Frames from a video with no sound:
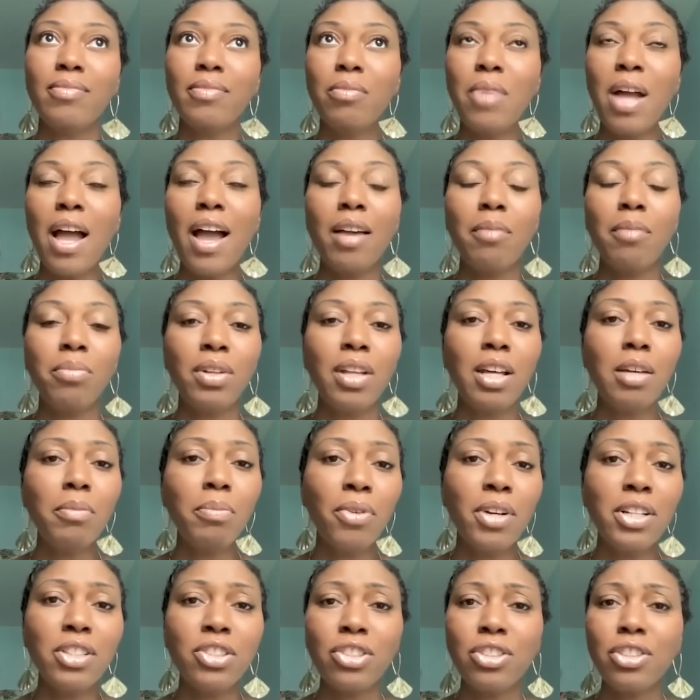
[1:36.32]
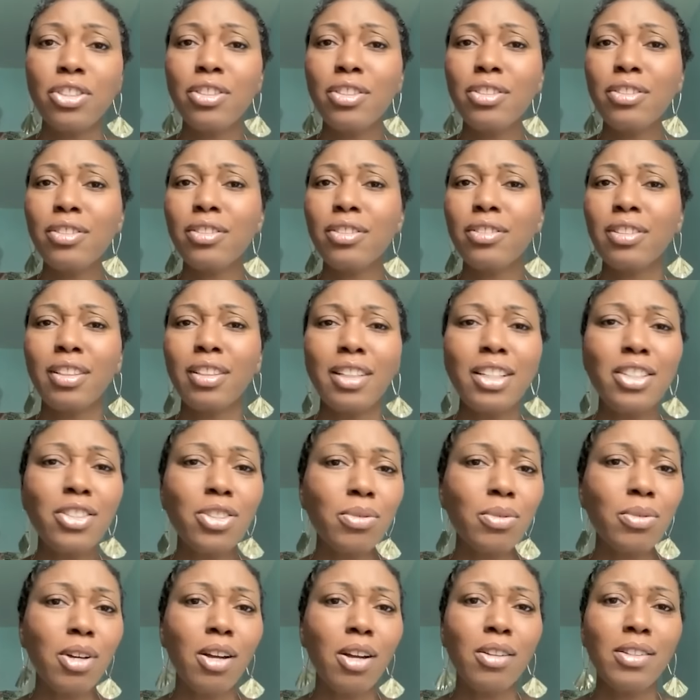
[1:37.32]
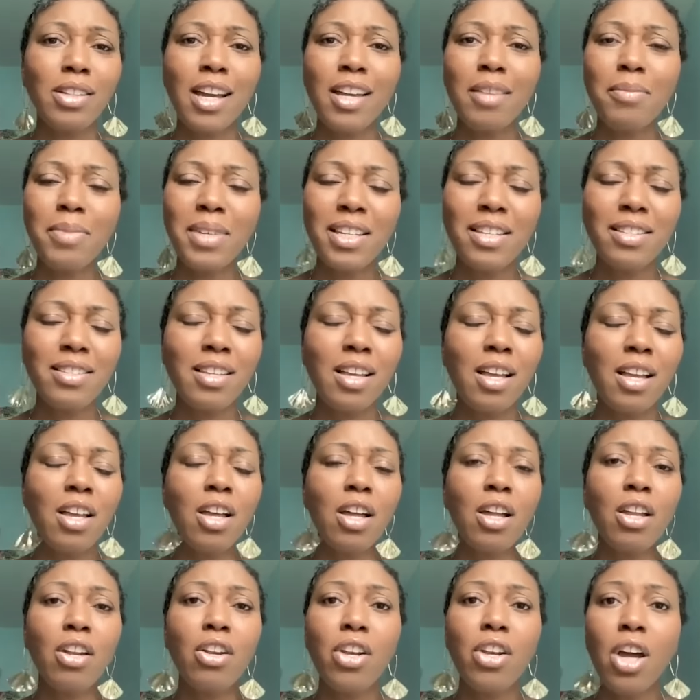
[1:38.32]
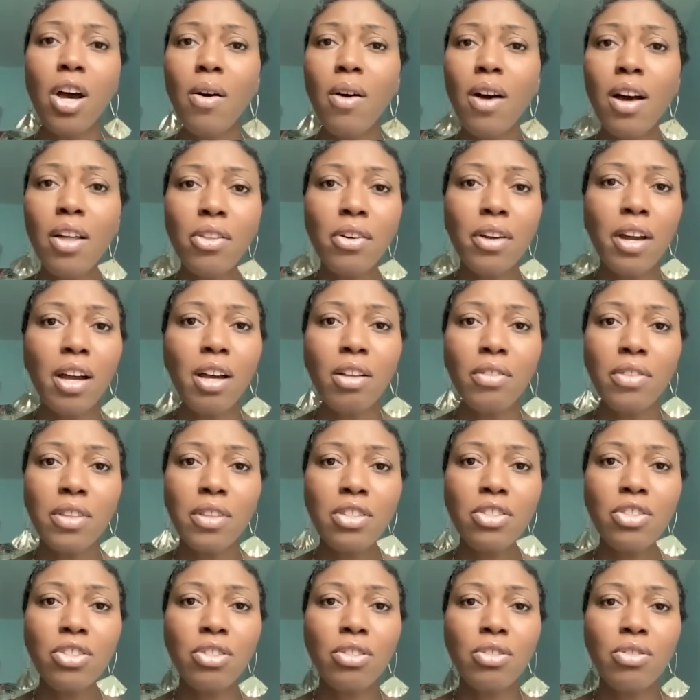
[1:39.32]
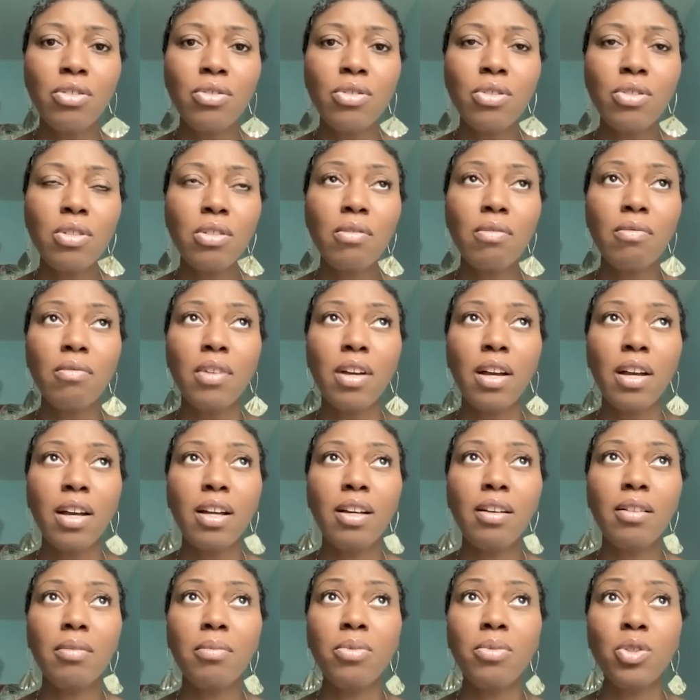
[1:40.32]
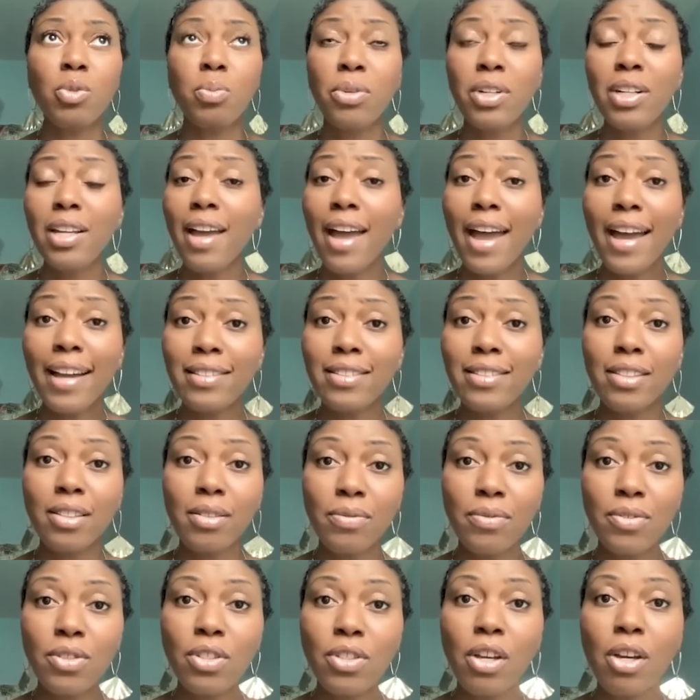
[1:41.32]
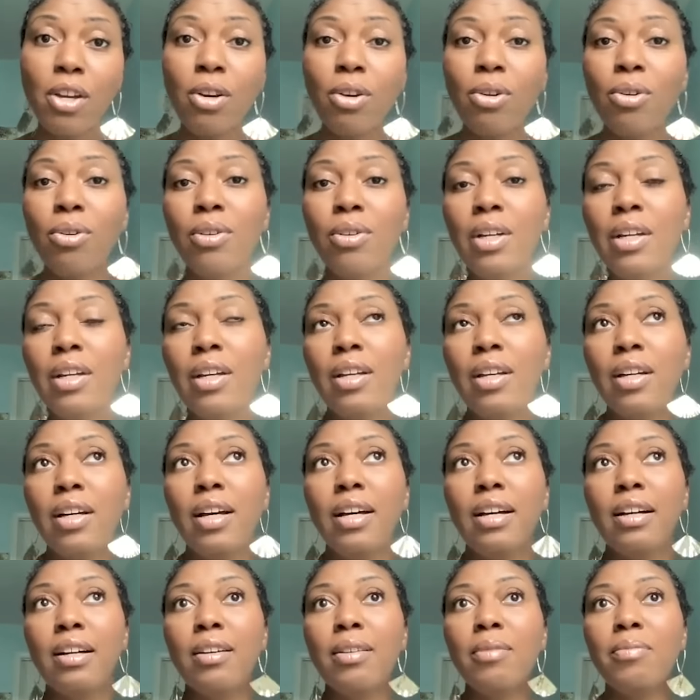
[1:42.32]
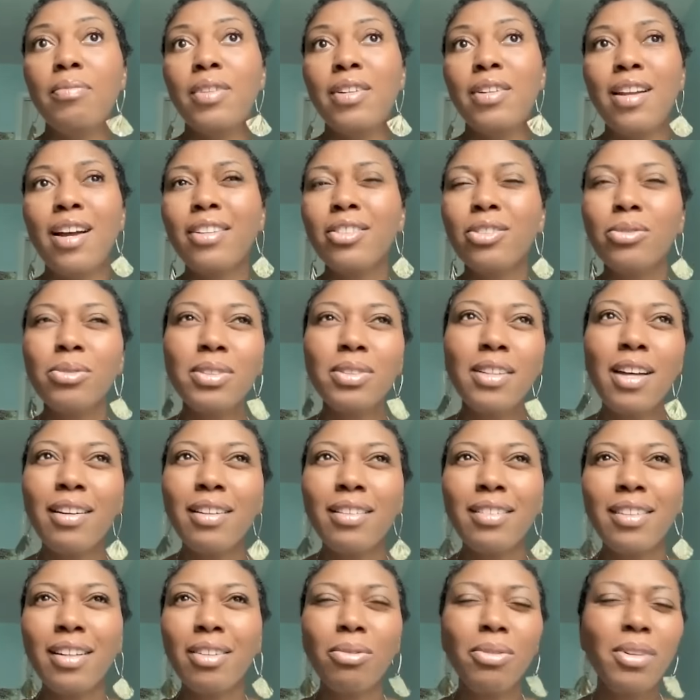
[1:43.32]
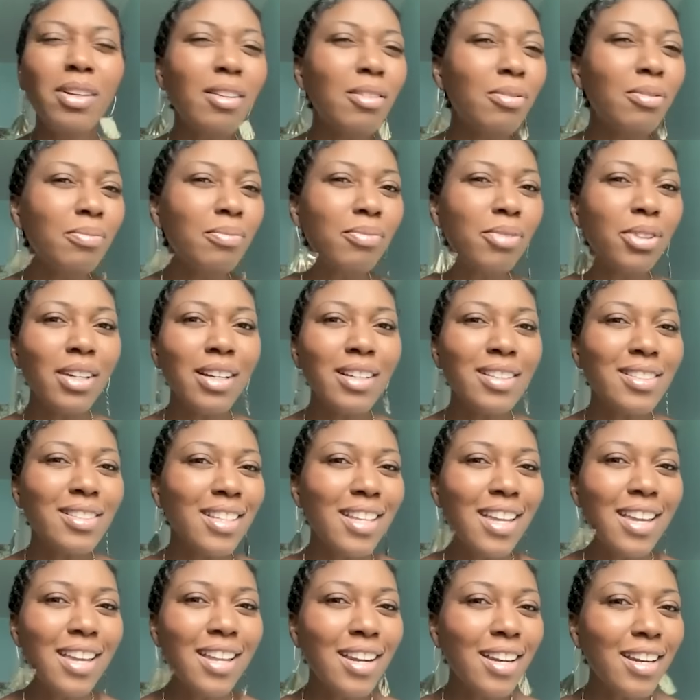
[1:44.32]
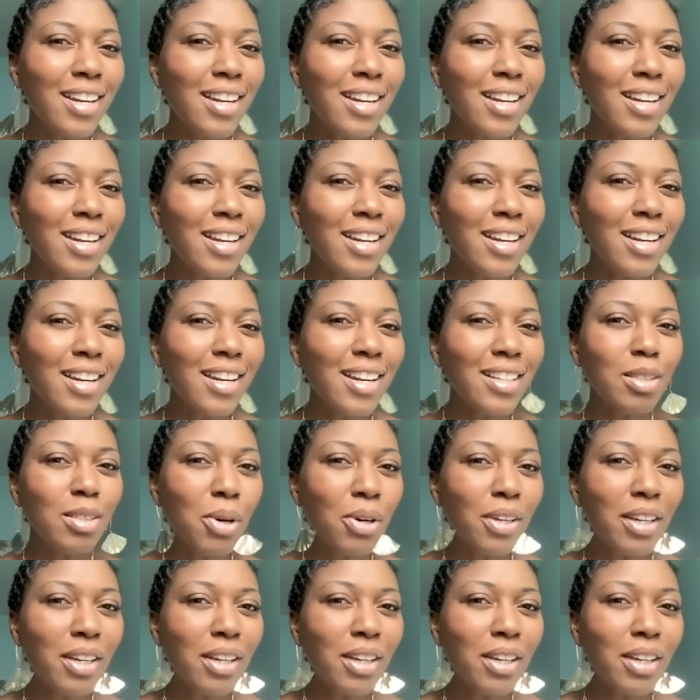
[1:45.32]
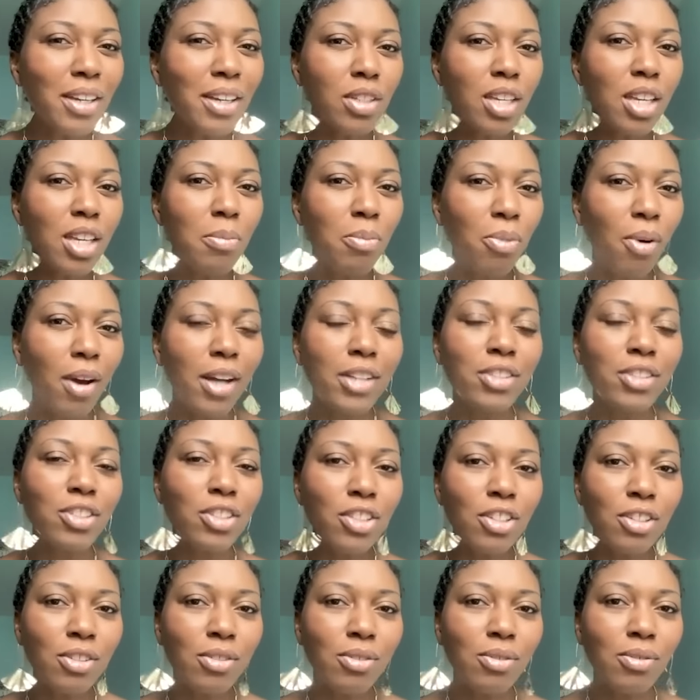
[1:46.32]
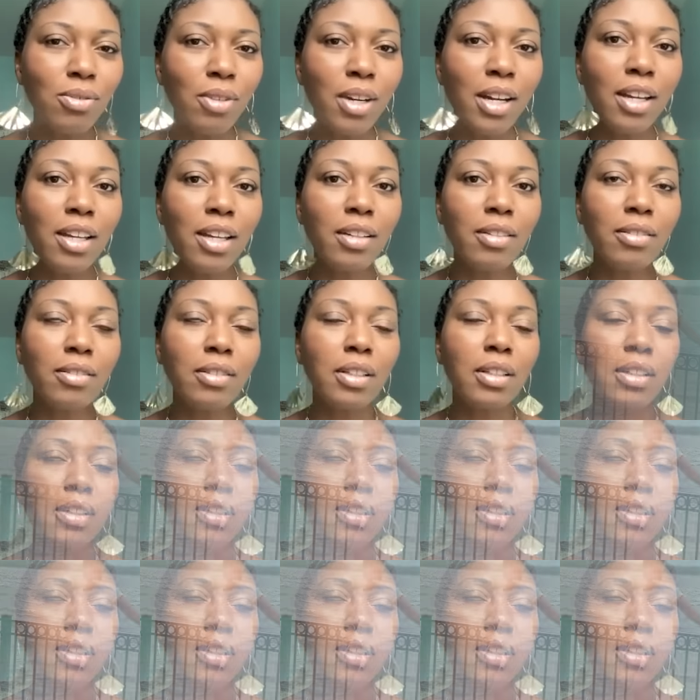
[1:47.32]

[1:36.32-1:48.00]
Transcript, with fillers: high blood pressure, cholesterol, diabetes, no other health issues. Uh, was pretty active. So um, the doctor was kind of like, well, we're not seeing any smoking, and so we'll just keep watching you, right?